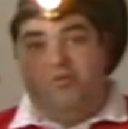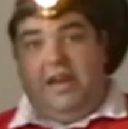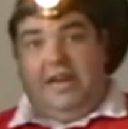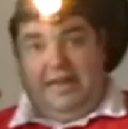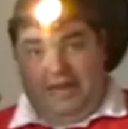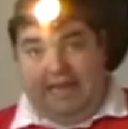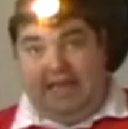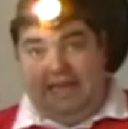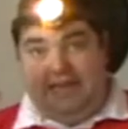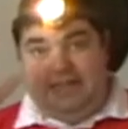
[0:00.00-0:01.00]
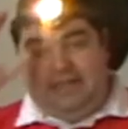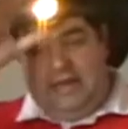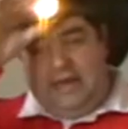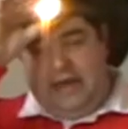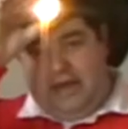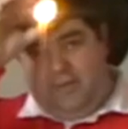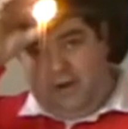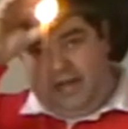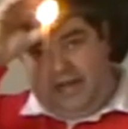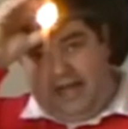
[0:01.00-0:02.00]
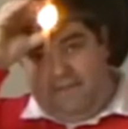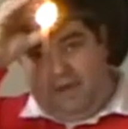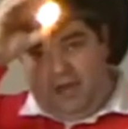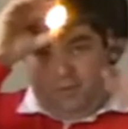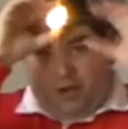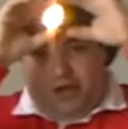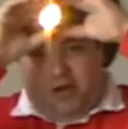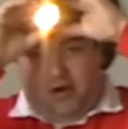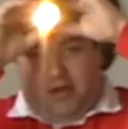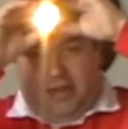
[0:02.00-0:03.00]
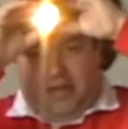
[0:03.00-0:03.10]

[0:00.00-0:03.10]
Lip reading: really need when you're camping and when you're cooking.